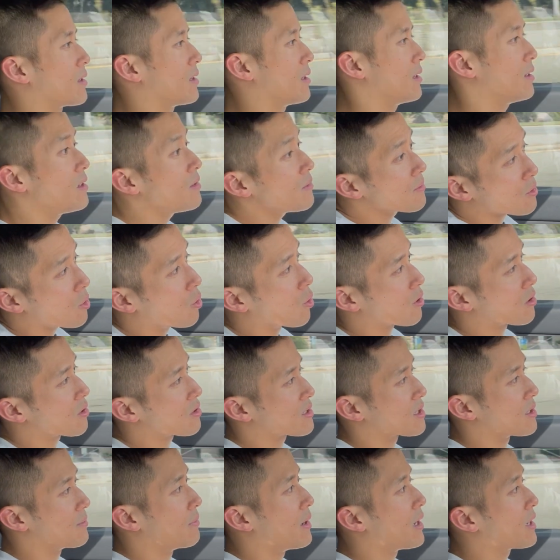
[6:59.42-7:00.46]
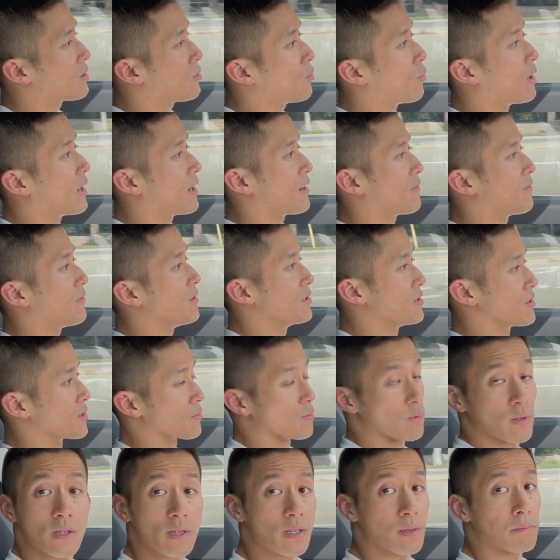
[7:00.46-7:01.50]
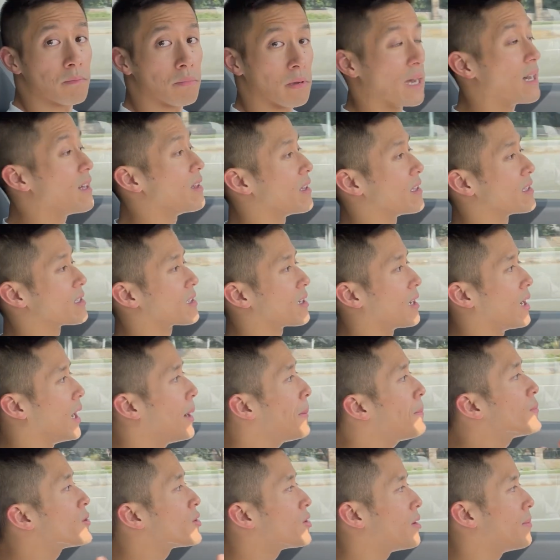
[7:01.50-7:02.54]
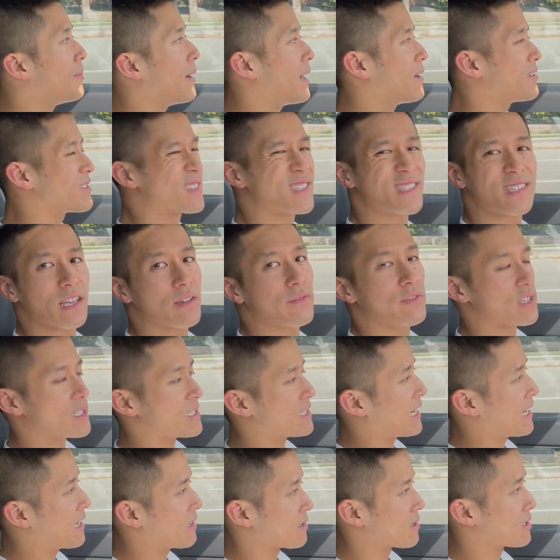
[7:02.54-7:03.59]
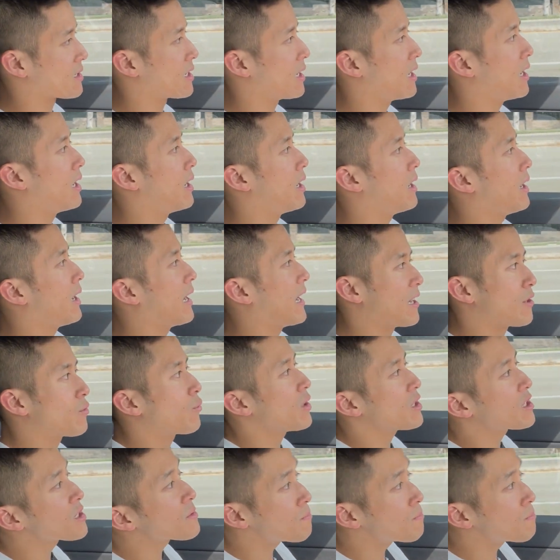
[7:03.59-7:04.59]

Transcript: In the corners, the Model Y feels really balanced, up to about 7/10, at which